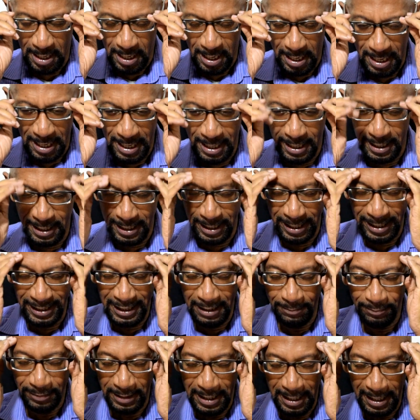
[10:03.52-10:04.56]
And
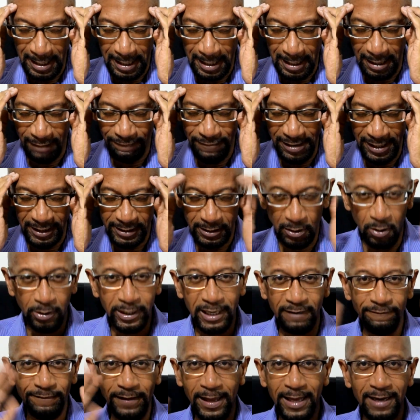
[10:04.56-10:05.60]
I finally say, okay,
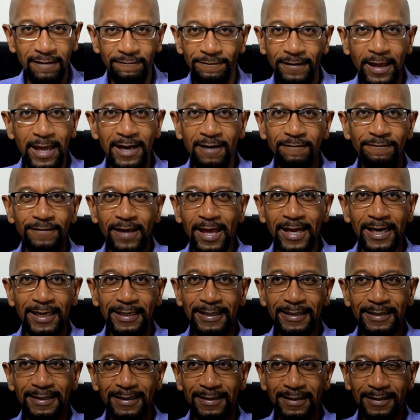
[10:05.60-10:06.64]
forget it.
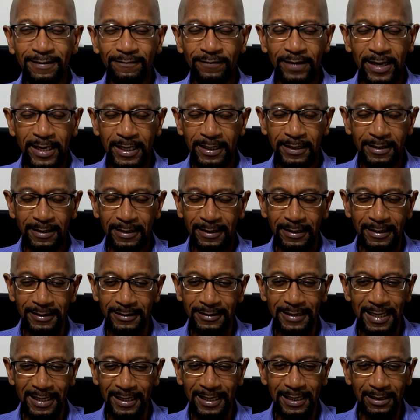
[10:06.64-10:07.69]
It's
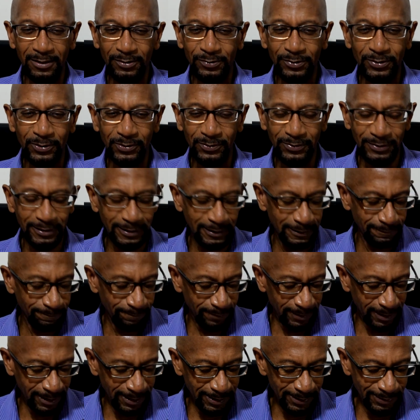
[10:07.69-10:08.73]
not getting through,
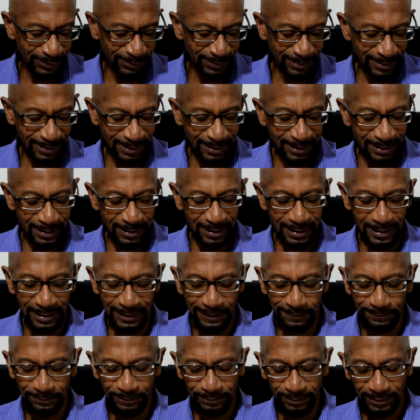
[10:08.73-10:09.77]
you
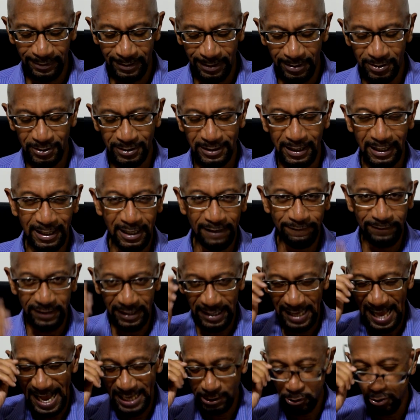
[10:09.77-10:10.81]
know. Because
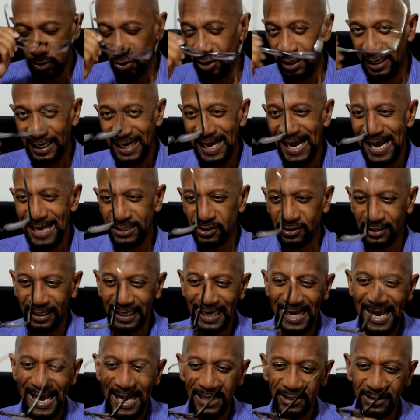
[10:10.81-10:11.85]
actual glass
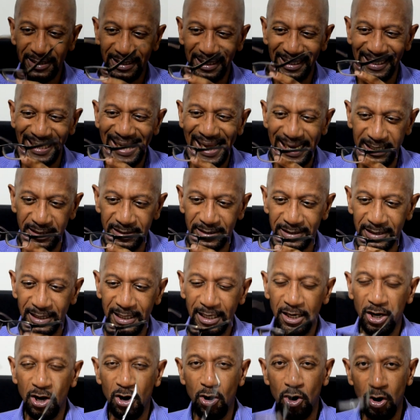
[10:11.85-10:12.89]
lens
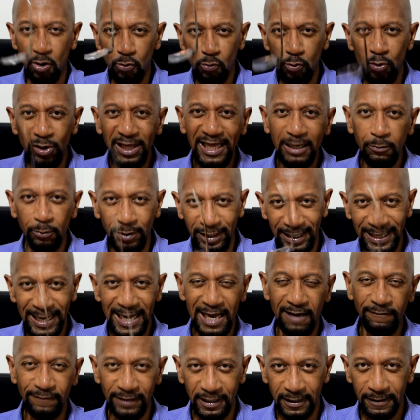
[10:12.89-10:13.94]
are really, really
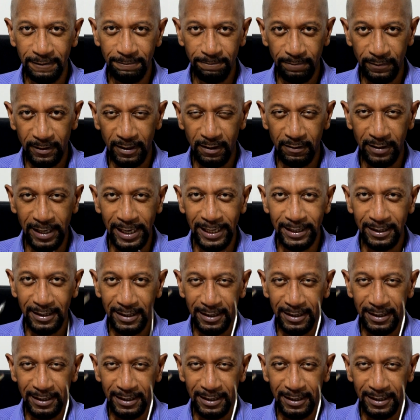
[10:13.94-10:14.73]
heavy, all right?